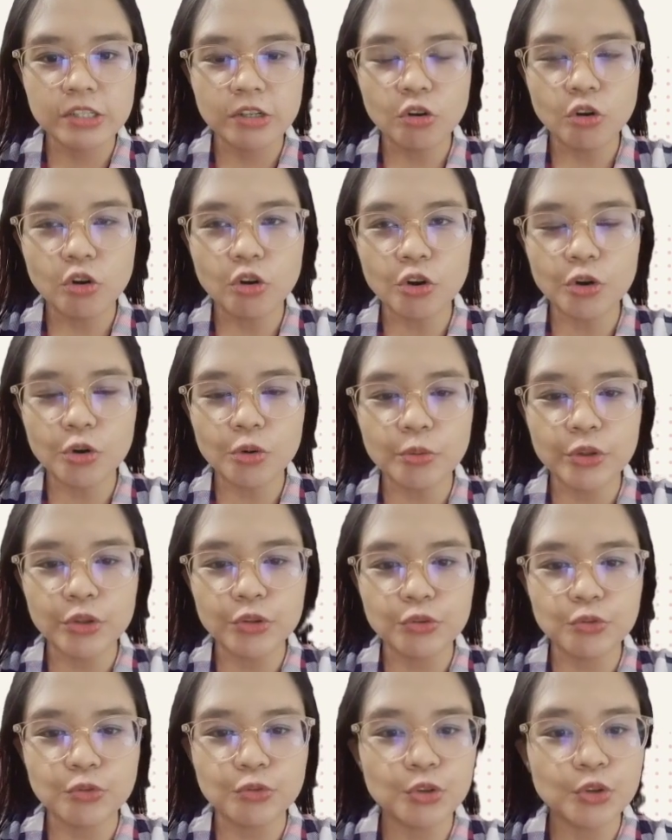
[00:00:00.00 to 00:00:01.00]
or with
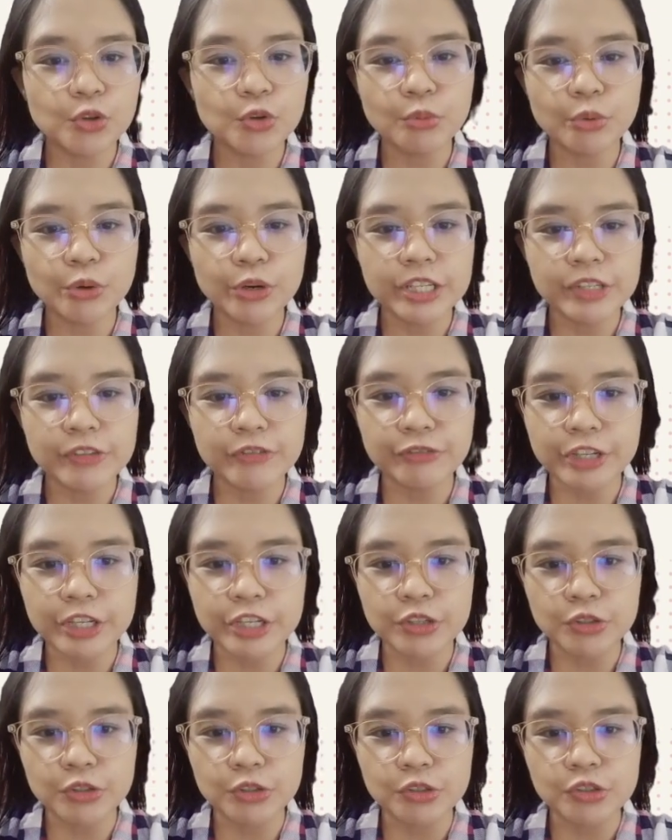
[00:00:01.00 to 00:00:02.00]
fewer
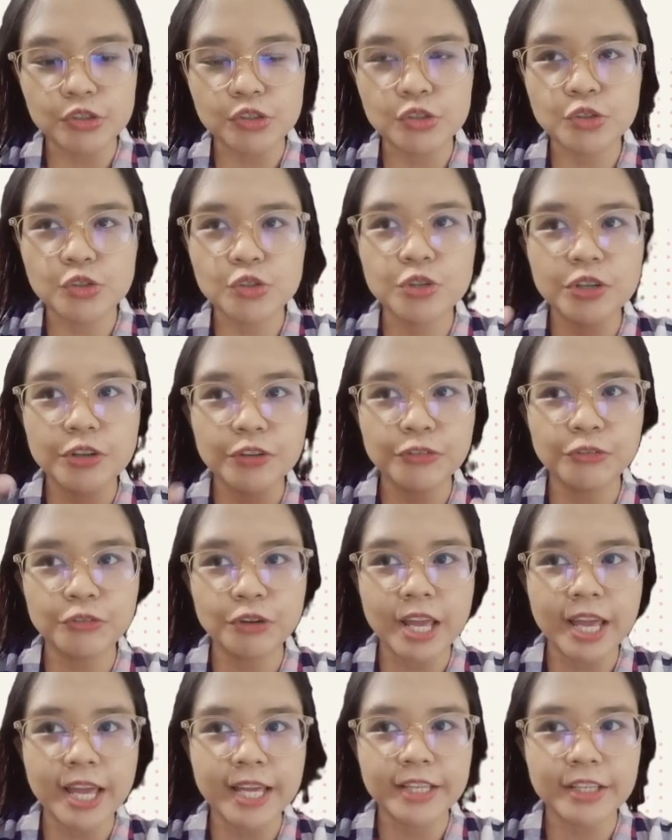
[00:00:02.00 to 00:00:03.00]
features to
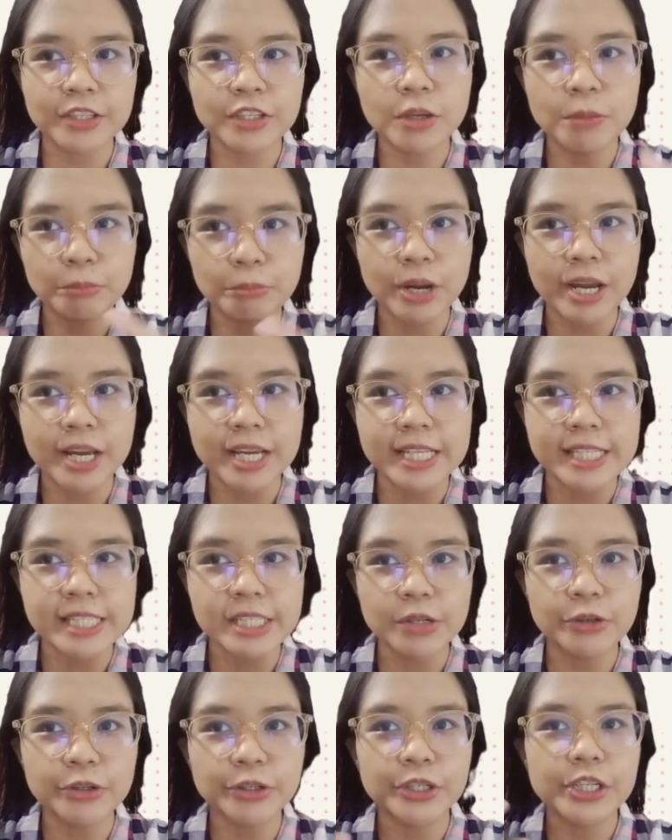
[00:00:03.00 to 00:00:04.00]
reflect the price
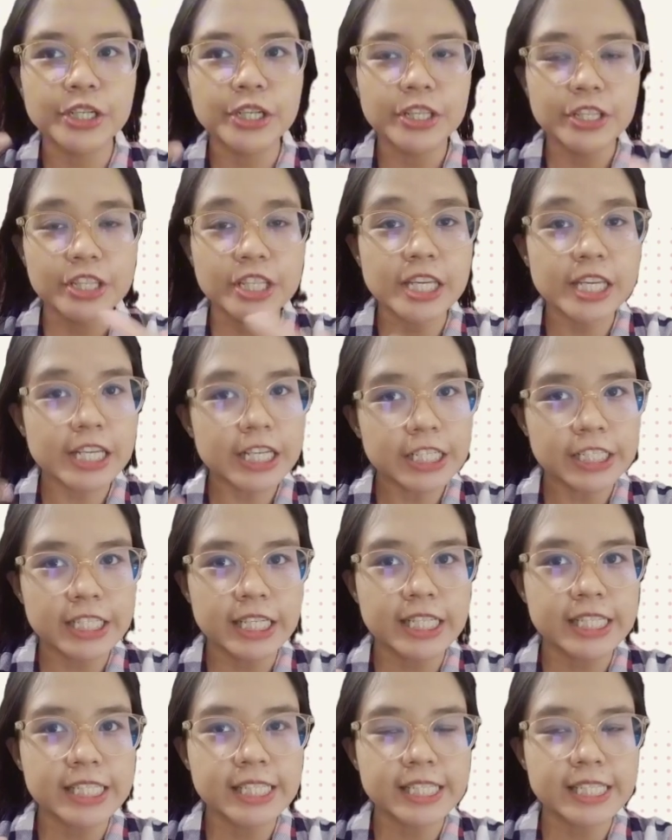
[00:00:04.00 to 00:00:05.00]
or the
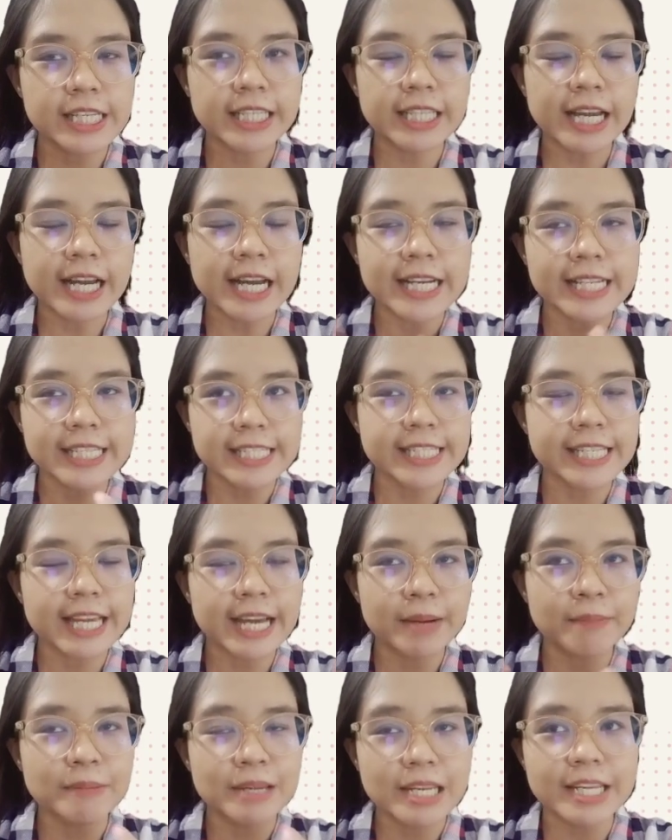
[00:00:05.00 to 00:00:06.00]
Indians that has the
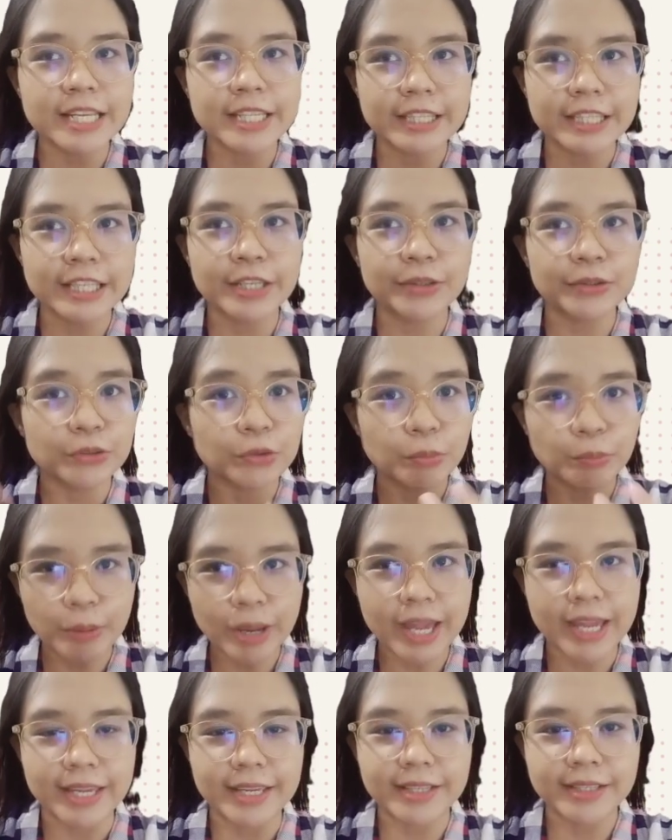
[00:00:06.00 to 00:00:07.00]
ability to
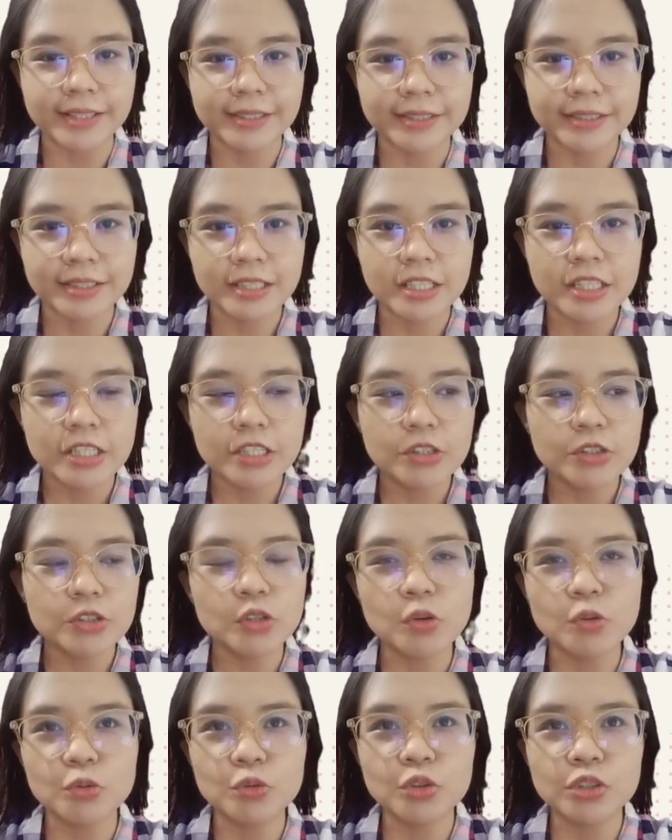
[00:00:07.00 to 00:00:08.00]
pay.
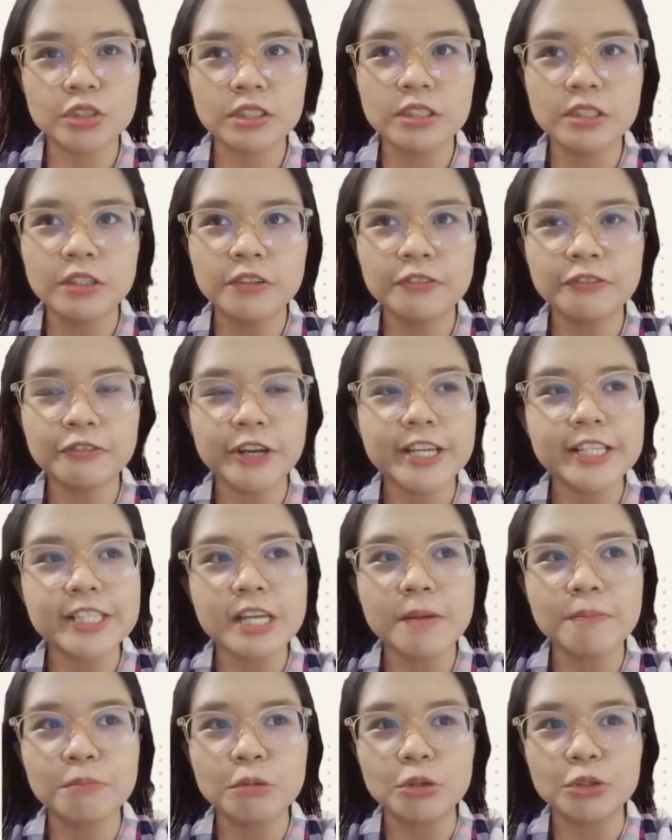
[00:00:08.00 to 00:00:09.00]
So for
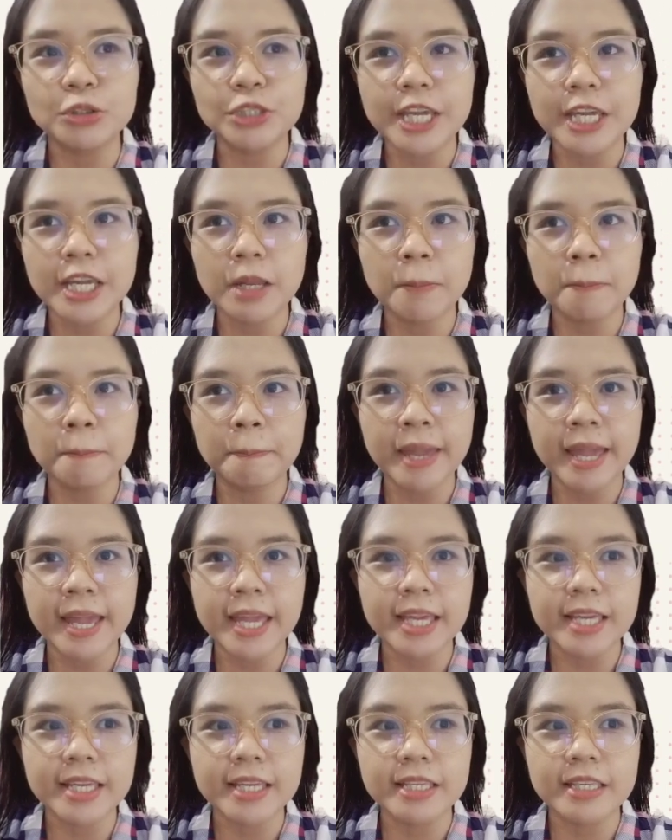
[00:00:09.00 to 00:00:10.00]
example, they can
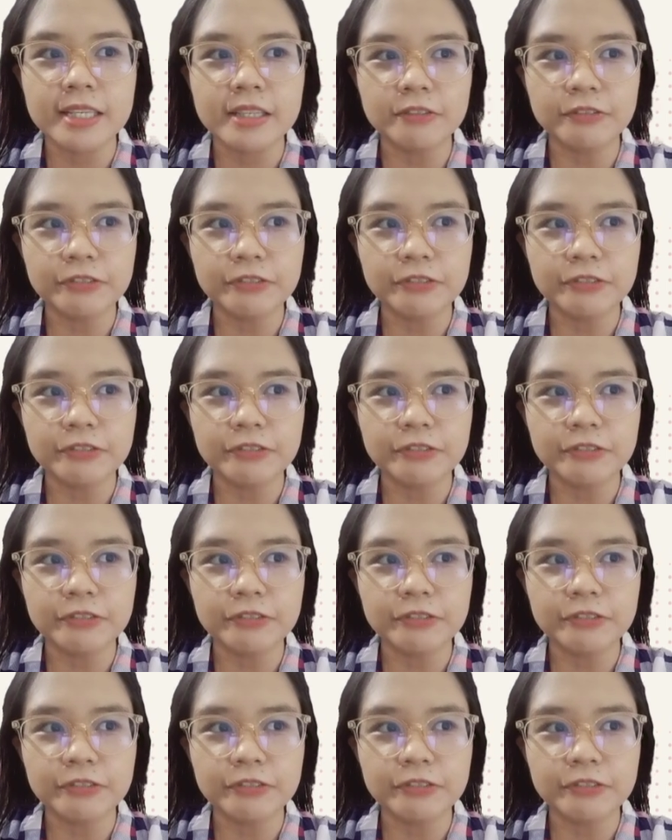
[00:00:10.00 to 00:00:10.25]
pay